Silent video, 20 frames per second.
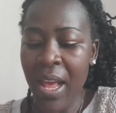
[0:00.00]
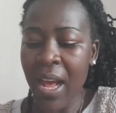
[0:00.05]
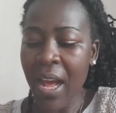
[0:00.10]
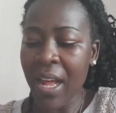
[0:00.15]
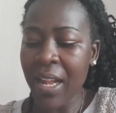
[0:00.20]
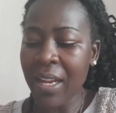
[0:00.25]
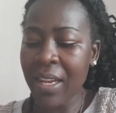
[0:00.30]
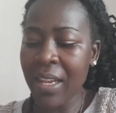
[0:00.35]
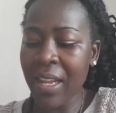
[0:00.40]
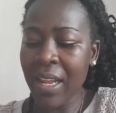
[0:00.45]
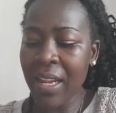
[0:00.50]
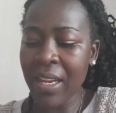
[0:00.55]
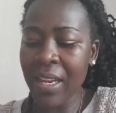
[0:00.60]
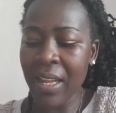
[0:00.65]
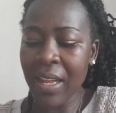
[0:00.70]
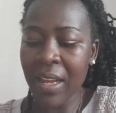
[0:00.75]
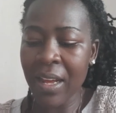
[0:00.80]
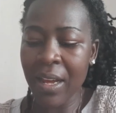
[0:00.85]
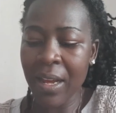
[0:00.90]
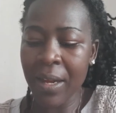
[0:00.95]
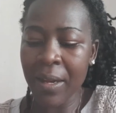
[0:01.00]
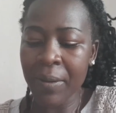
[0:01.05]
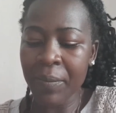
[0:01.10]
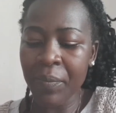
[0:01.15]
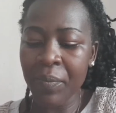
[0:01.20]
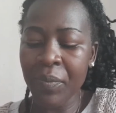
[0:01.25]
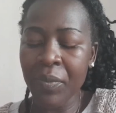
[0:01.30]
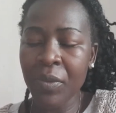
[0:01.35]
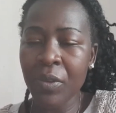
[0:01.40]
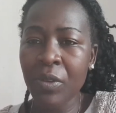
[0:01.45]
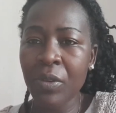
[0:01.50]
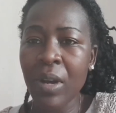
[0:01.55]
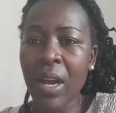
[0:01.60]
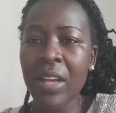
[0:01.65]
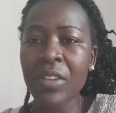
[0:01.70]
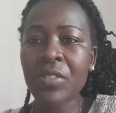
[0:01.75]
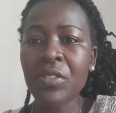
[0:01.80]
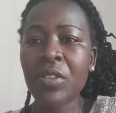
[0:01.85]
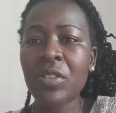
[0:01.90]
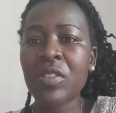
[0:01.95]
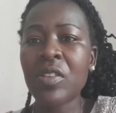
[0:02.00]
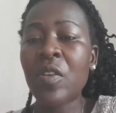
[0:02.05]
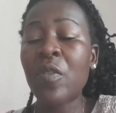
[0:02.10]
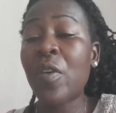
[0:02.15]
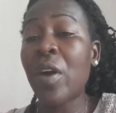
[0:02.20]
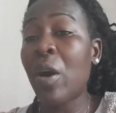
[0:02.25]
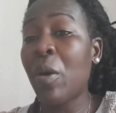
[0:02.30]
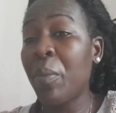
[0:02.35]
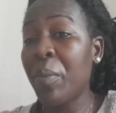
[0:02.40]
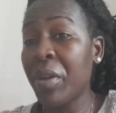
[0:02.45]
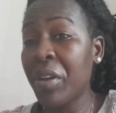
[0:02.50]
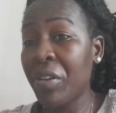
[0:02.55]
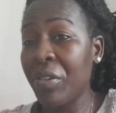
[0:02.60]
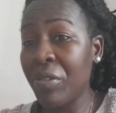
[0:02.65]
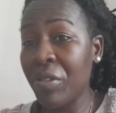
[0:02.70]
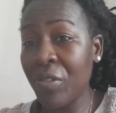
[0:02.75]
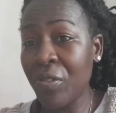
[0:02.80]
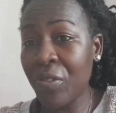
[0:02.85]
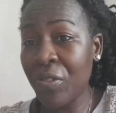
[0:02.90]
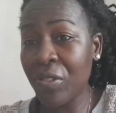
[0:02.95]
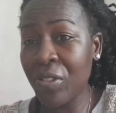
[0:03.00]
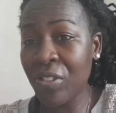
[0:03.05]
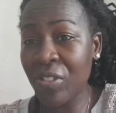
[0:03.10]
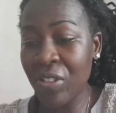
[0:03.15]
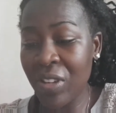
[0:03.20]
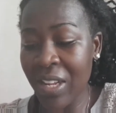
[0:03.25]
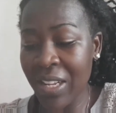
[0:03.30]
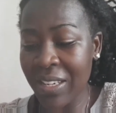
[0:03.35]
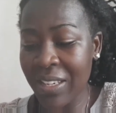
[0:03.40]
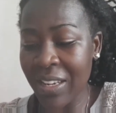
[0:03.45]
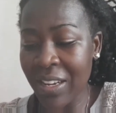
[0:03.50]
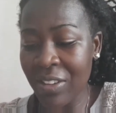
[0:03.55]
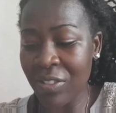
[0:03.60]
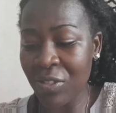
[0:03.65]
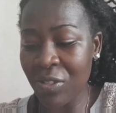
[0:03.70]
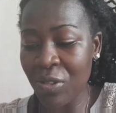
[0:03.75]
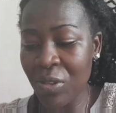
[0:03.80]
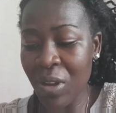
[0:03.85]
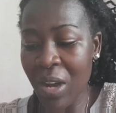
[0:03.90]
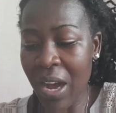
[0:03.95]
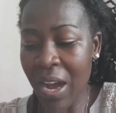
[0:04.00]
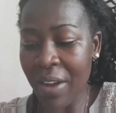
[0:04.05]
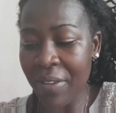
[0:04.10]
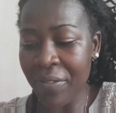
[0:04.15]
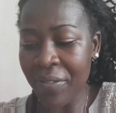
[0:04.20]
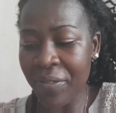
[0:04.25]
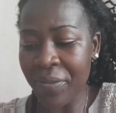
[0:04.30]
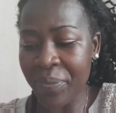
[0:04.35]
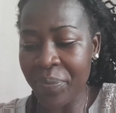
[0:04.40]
And then you ask yourself how many refrigerators you have.